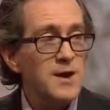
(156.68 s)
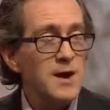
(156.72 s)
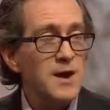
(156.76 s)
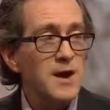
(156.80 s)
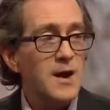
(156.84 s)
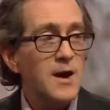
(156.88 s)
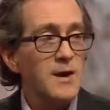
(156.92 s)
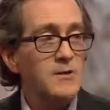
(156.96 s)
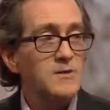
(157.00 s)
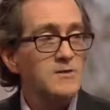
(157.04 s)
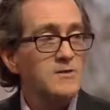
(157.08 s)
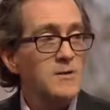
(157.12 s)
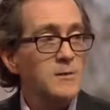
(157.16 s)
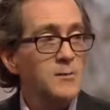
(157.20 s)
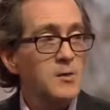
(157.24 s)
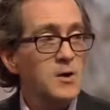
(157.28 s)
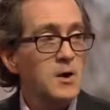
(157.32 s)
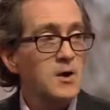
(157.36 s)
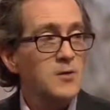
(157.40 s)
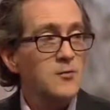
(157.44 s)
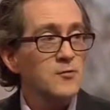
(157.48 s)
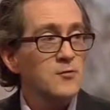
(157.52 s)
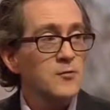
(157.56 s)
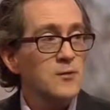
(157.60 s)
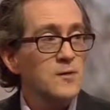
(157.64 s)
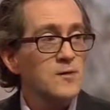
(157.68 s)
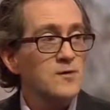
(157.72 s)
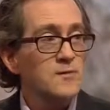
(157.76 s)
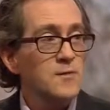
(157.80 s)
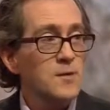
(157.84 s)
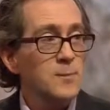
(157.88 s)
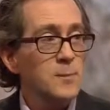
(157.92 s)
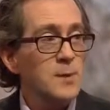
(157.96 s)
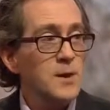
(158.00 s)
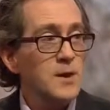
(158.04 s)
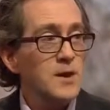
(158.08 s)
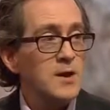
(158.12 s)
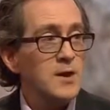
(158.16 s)
And some countries
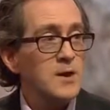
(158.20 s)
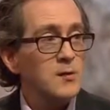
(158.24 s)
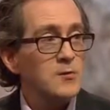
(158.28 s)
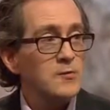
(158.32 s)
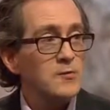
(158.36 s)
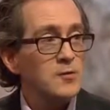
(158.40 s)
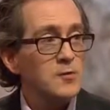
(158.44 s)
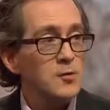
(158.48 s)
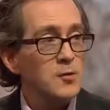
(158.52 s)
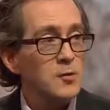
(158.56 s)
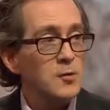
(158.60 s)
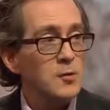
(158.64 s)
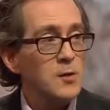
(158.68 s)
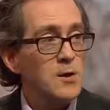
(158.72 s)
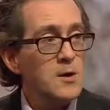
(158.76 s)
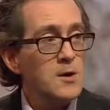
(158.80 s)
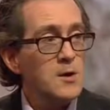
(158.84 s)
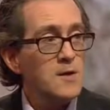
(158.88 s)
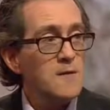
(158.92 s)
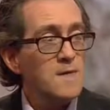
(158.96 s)
appear to